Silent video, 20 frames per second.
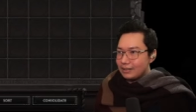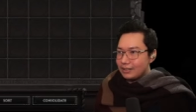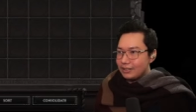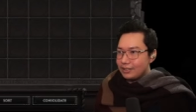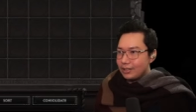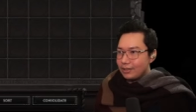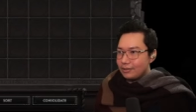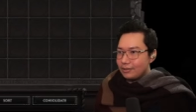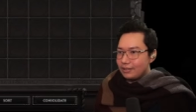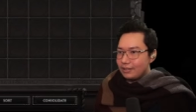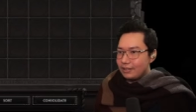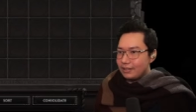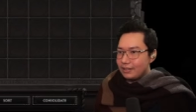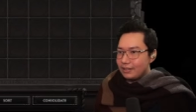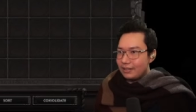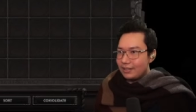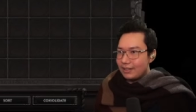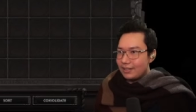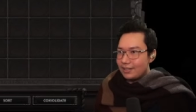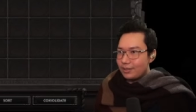don't
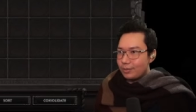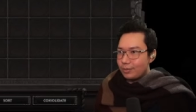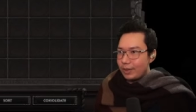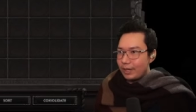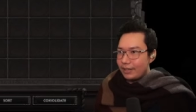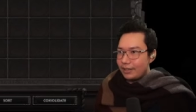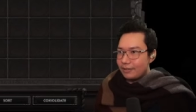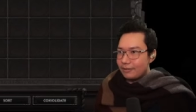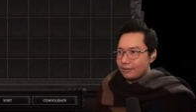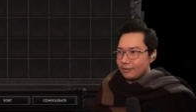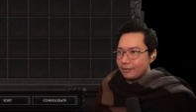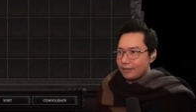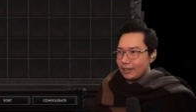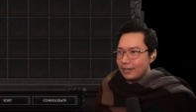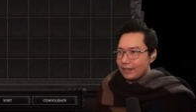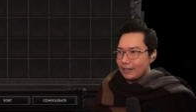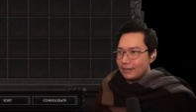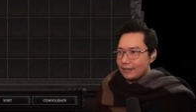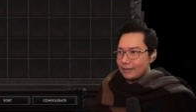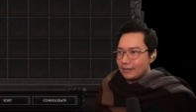think there's a way
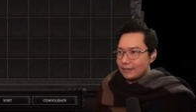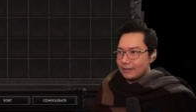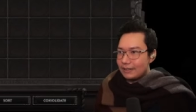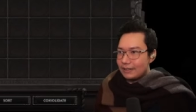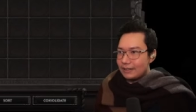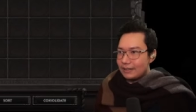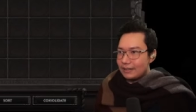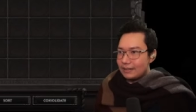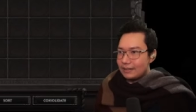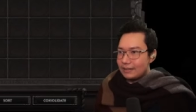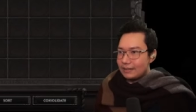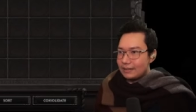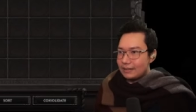around it.